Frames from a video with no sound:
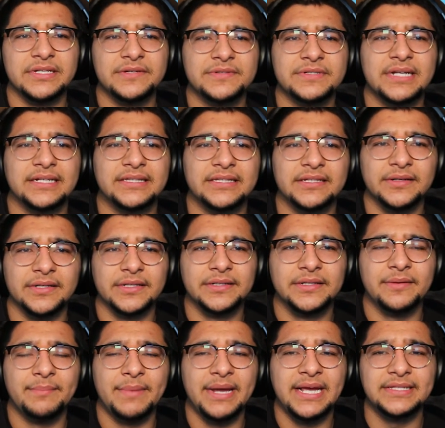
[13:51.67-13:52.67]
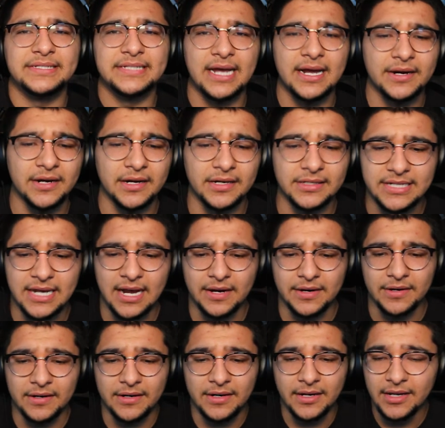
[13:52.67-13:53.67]
He was like the main
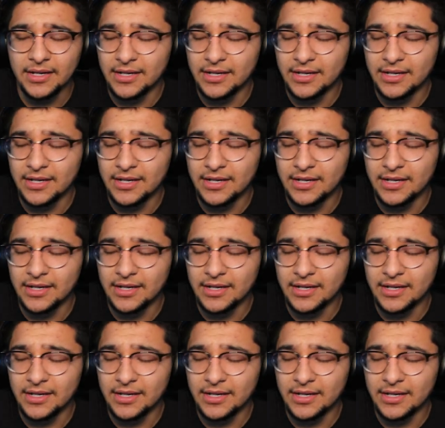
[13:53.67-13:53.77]
attacker.